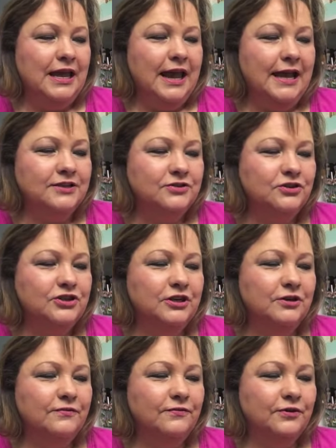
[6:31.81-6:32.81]
extra
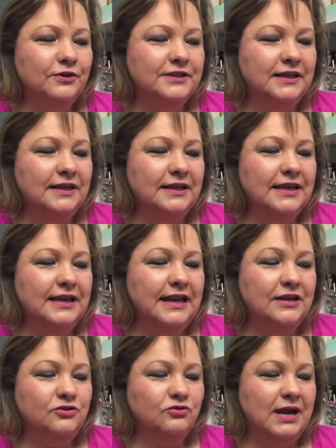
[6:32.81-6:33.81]
gentle for delicate
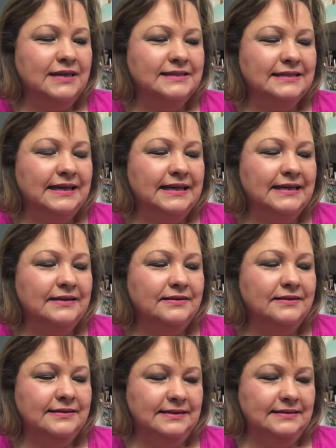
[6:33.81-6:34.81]
and dry skin
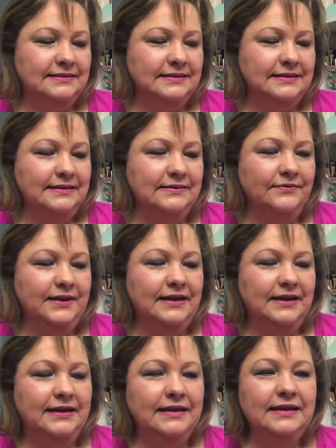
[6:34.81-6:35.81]
sensitive, and
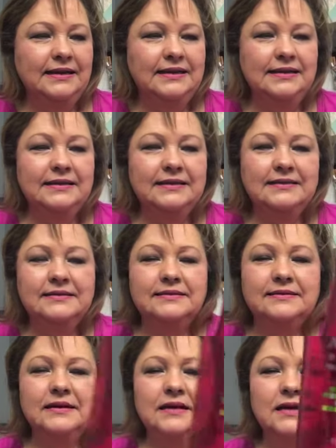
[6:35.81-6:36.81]
it
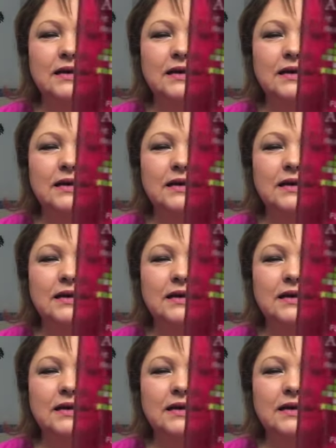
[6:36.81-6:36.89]
is